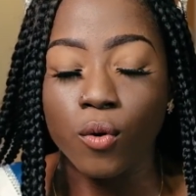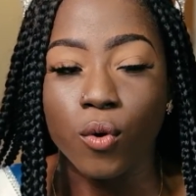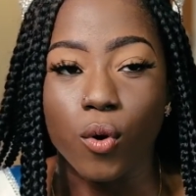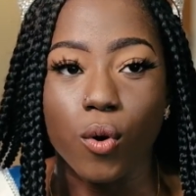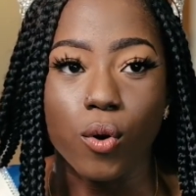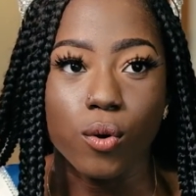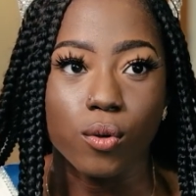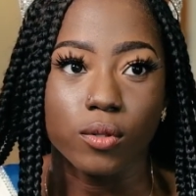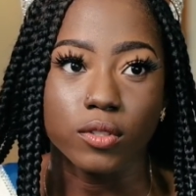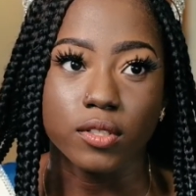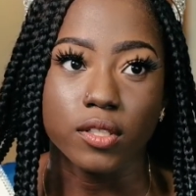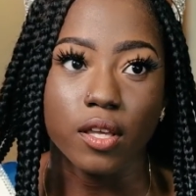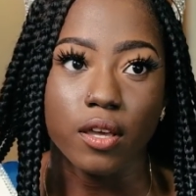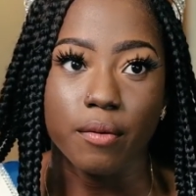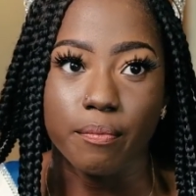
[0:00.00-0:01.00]
goals
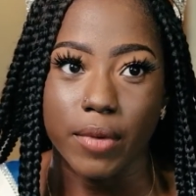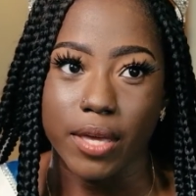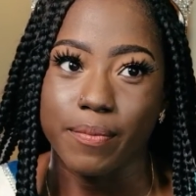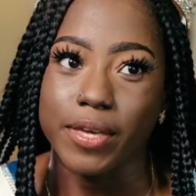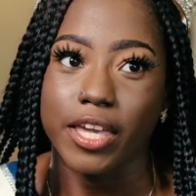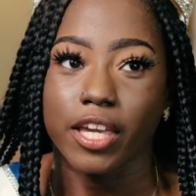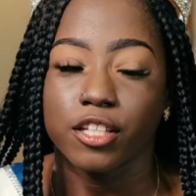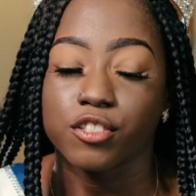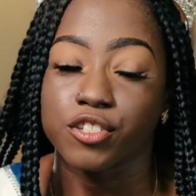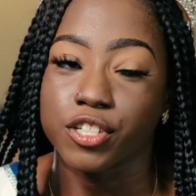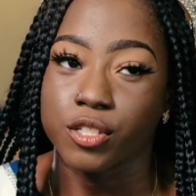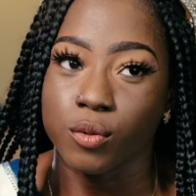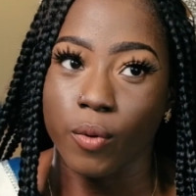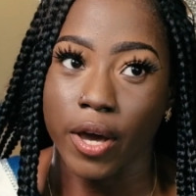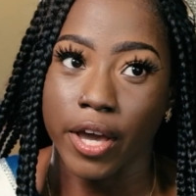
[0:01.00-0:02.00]
may be
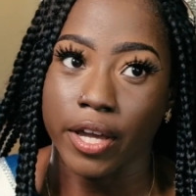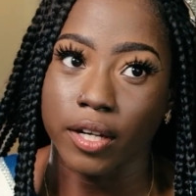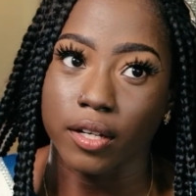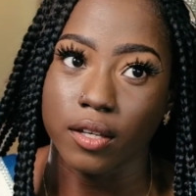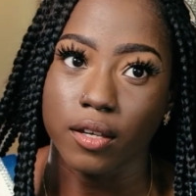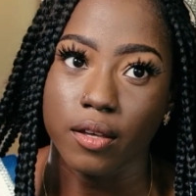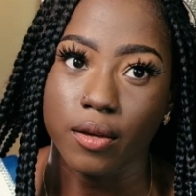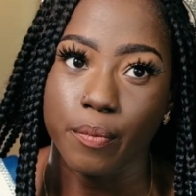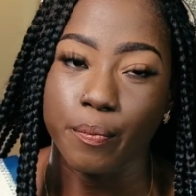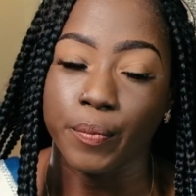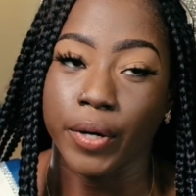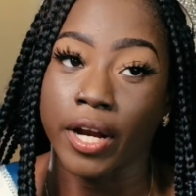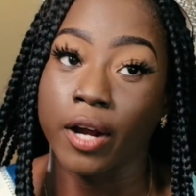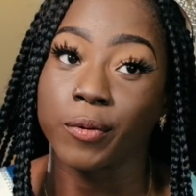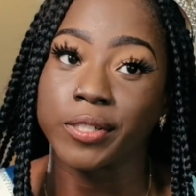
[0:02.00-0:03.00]
intertwined,
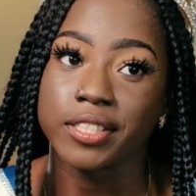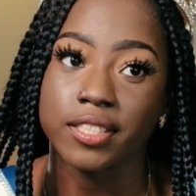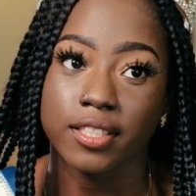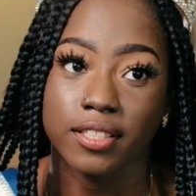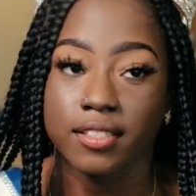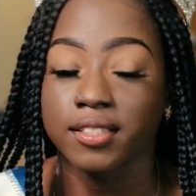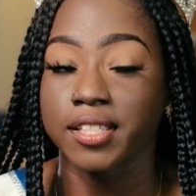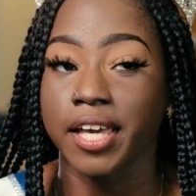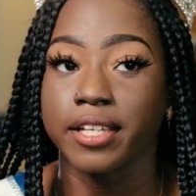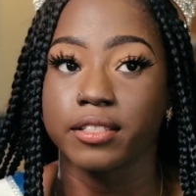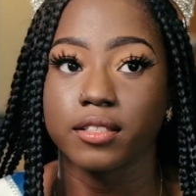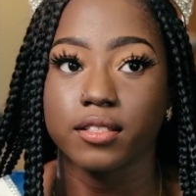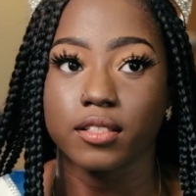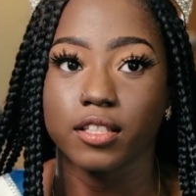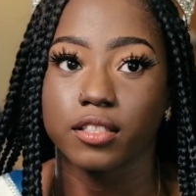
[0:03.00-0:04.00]
but our success
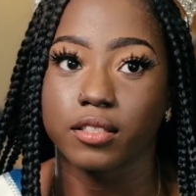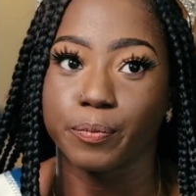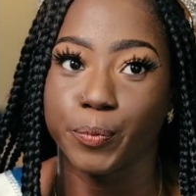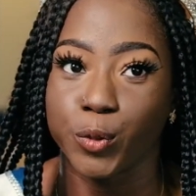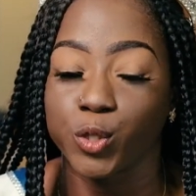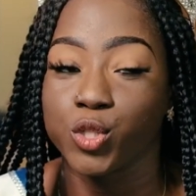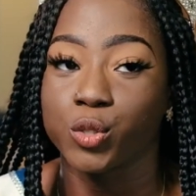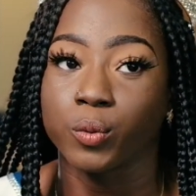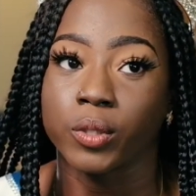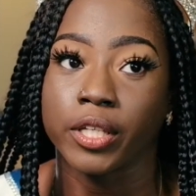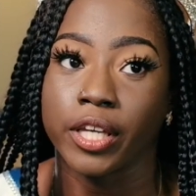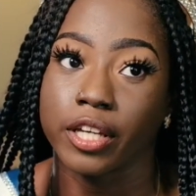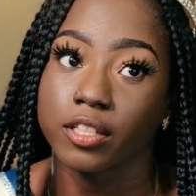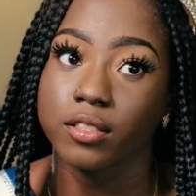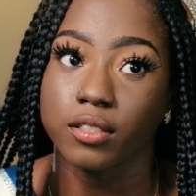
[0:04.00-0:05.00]
is
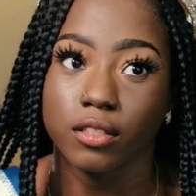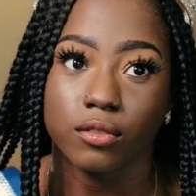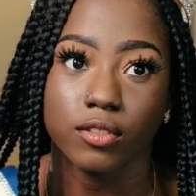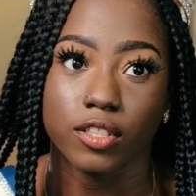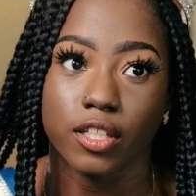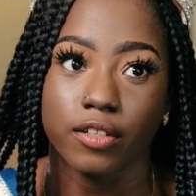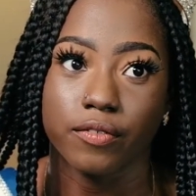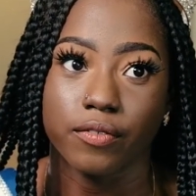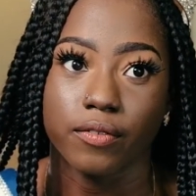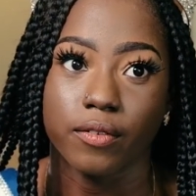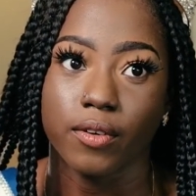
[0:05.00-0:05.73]
mutually exclusive.